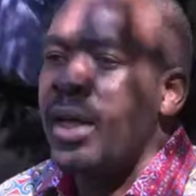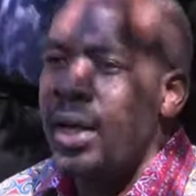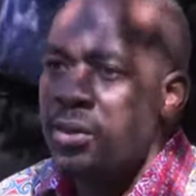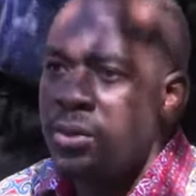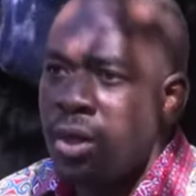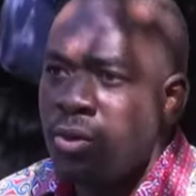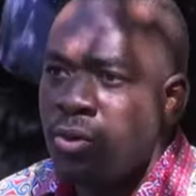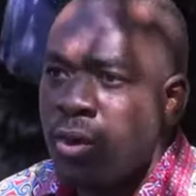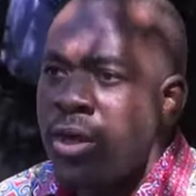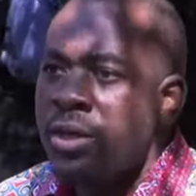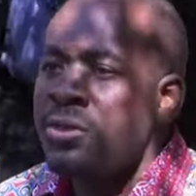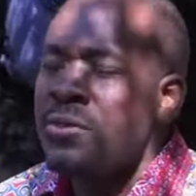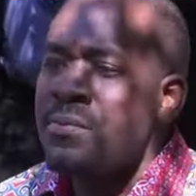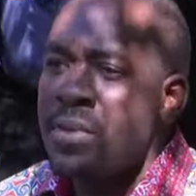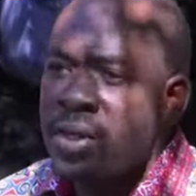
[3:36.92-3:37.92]
And we are going
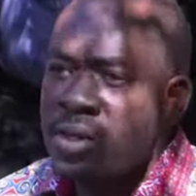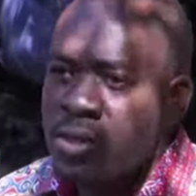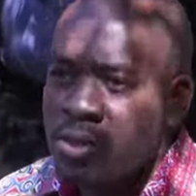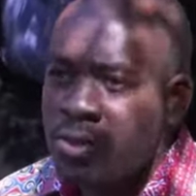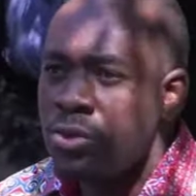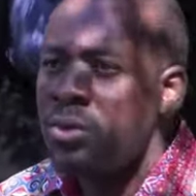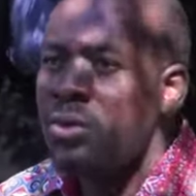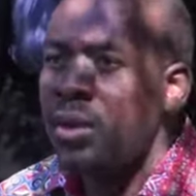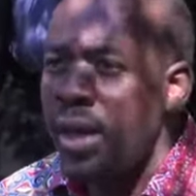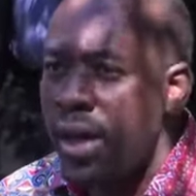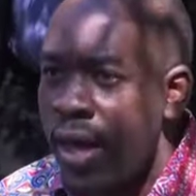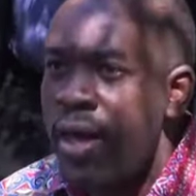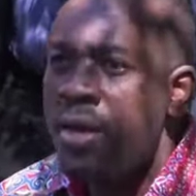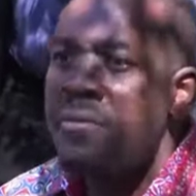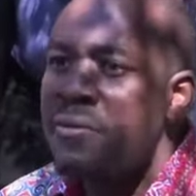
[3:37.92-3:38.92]
to pursue
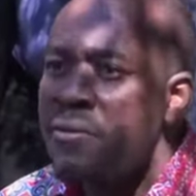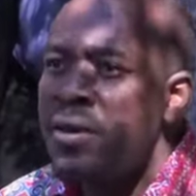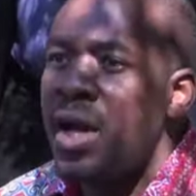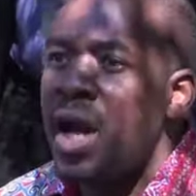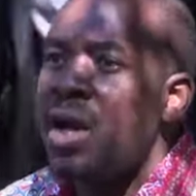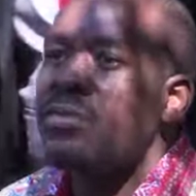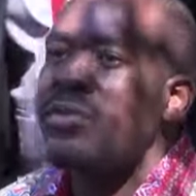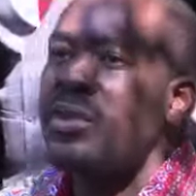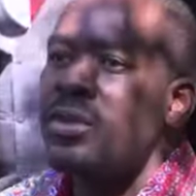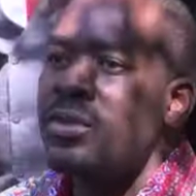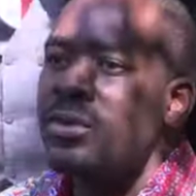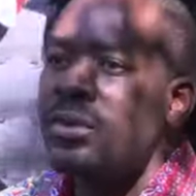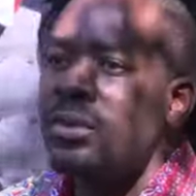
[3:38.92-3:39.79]
every avenue.